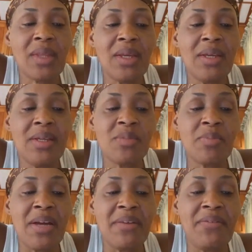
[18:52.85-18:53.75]
He is
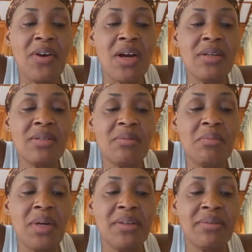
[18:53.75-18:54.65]
by far
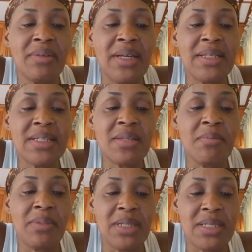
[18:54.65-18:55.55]
my greatest
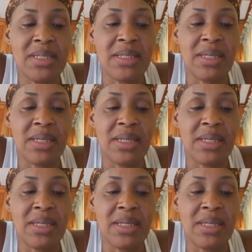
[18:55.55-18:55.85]
blessing,